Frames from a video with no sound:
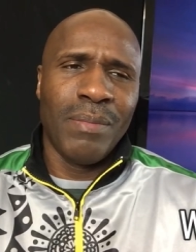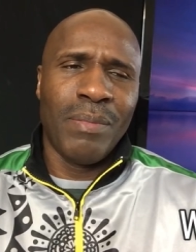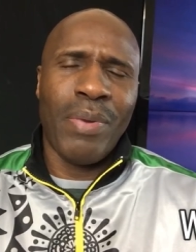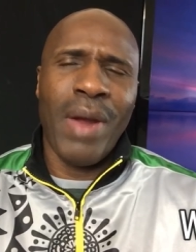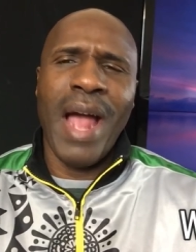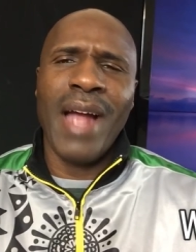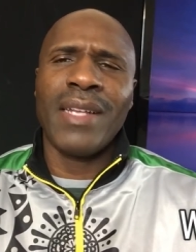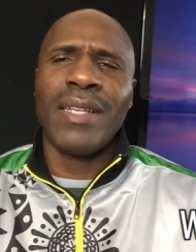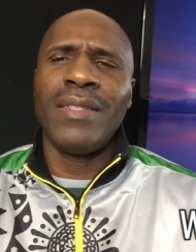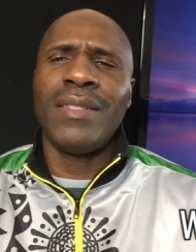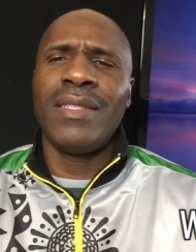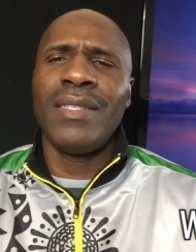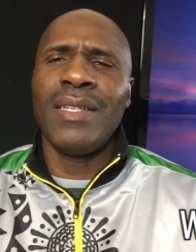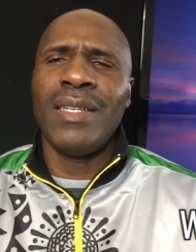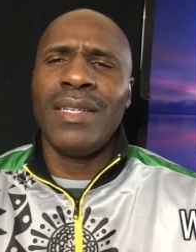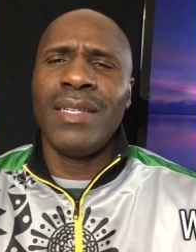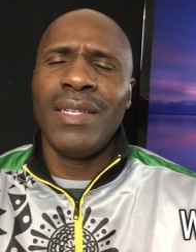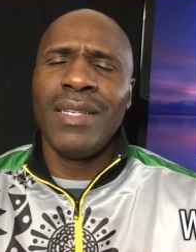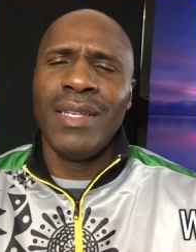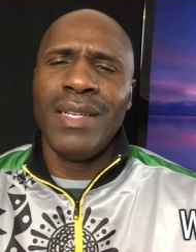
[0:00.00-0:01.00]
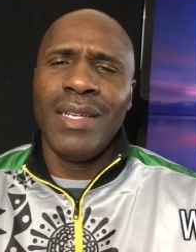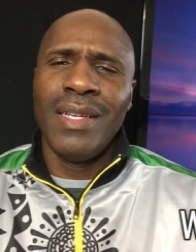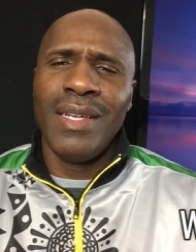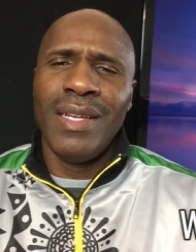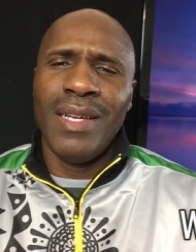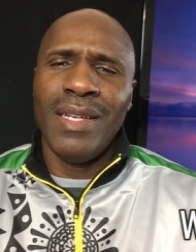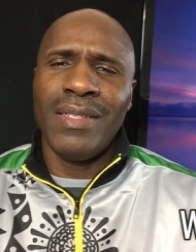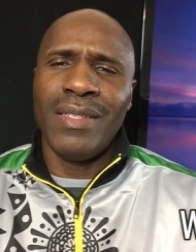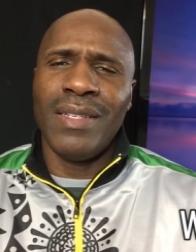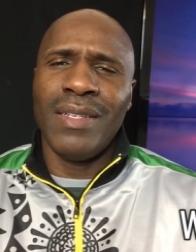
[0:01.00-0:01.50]
practicing
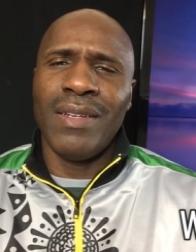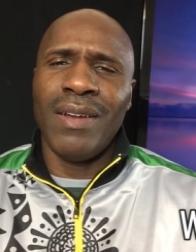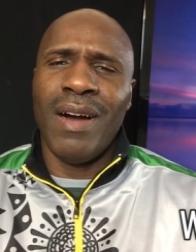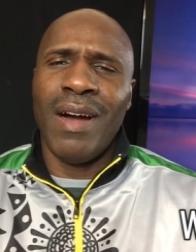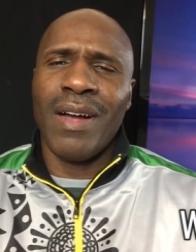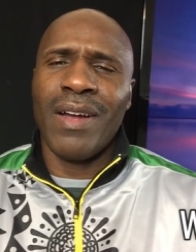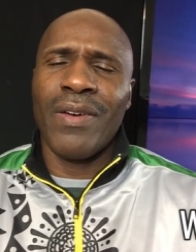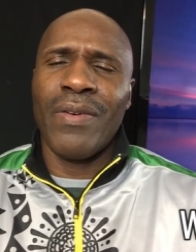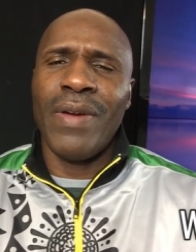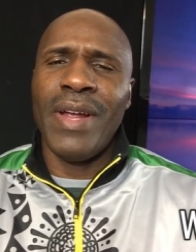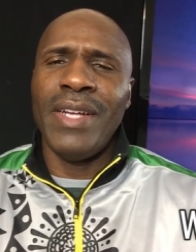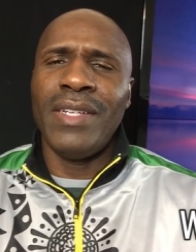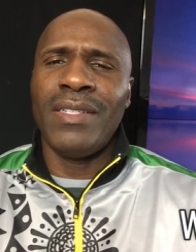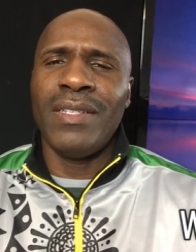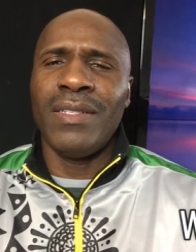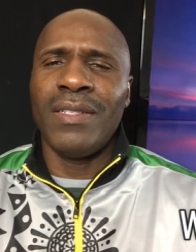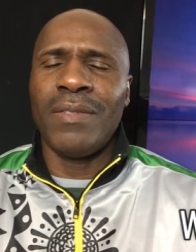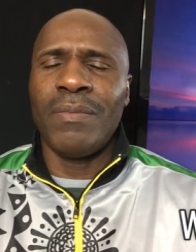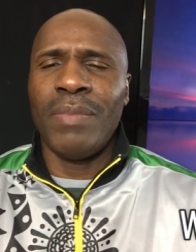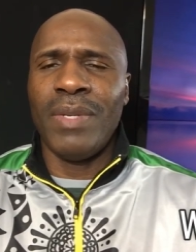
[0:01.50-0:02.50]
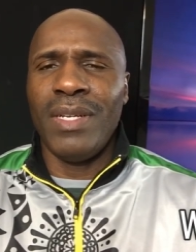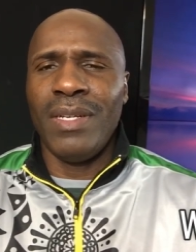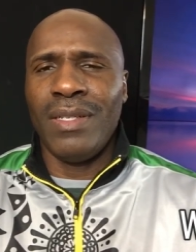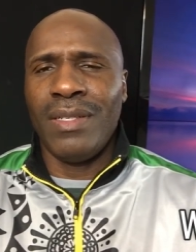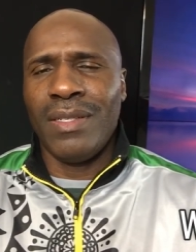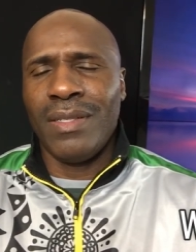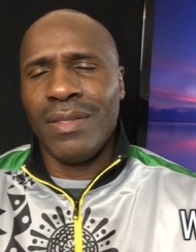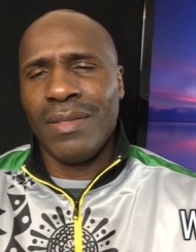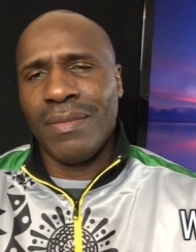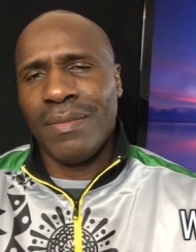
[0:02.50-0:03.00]
his inauguration
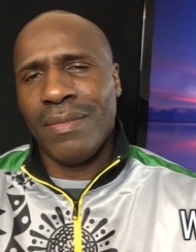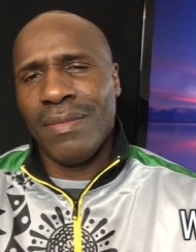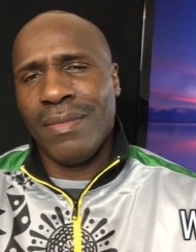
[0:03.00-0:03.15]
speech.